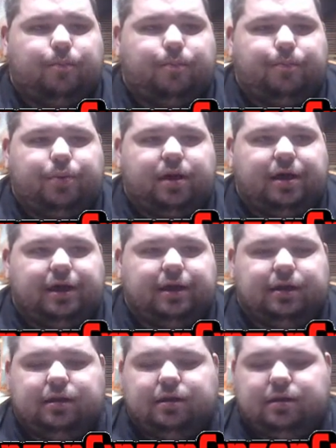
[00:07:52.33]
but
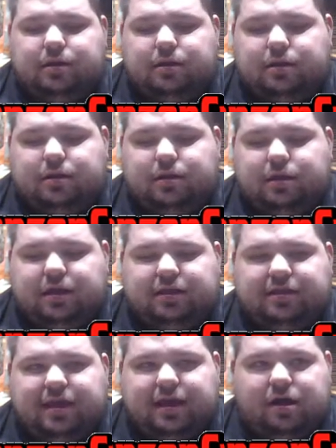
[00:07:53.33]
it's
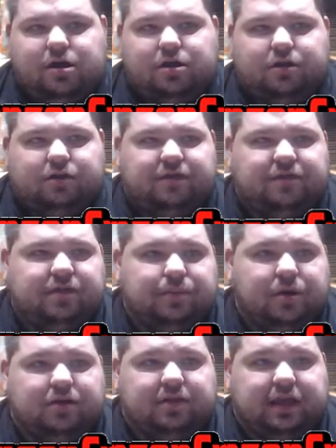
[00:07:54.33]
like
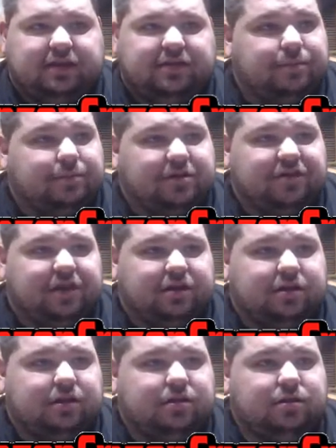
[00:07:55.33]
$150 last time I checked.
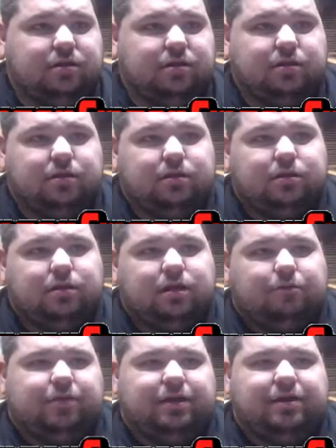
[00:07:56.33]
But
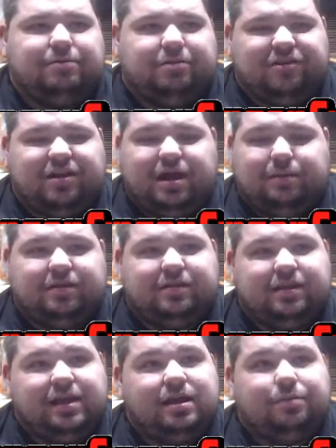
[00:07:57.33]
without having a job, that's
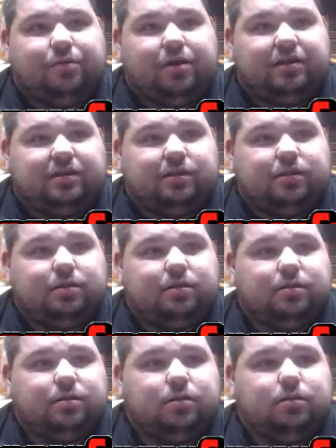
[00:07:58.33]
kind of pricey.
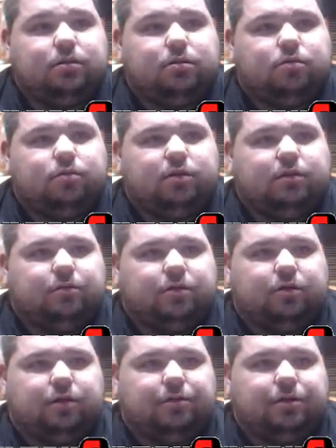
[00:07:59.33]
Oh, didn't want to go
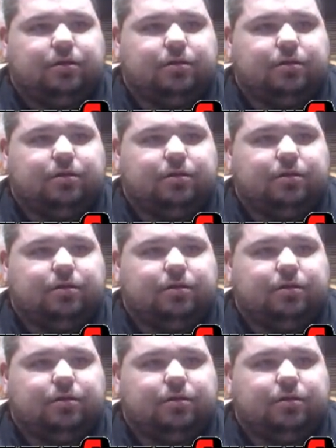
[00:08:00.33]
that way.